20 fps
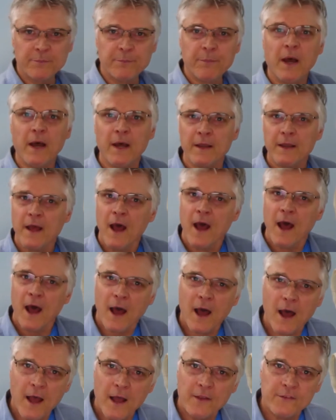But
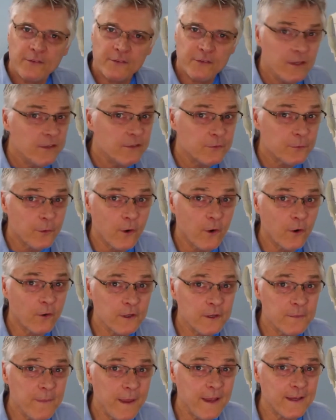since we're
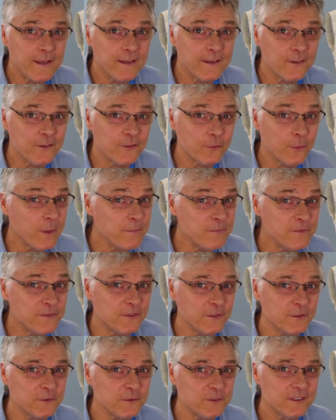only making a
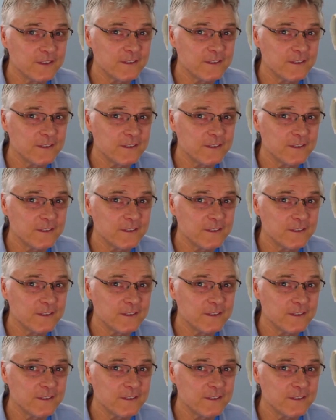swimsuit,